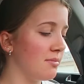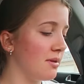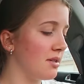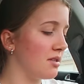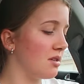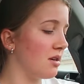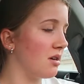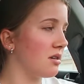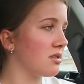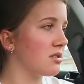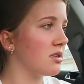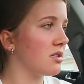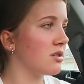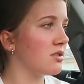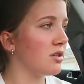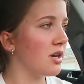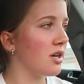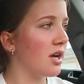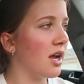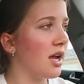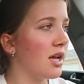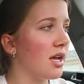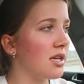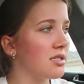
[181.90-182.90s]
my toxic
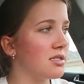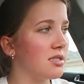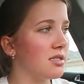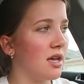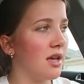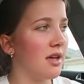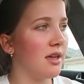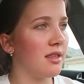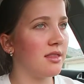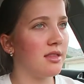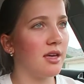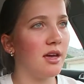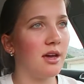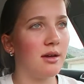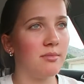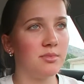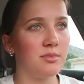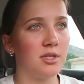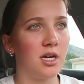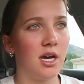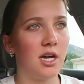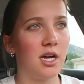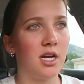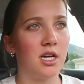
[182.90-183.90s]
trait is saying that I'm
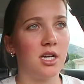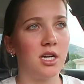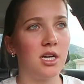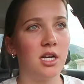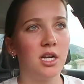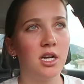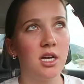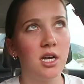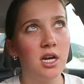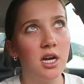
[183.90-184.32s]
tired,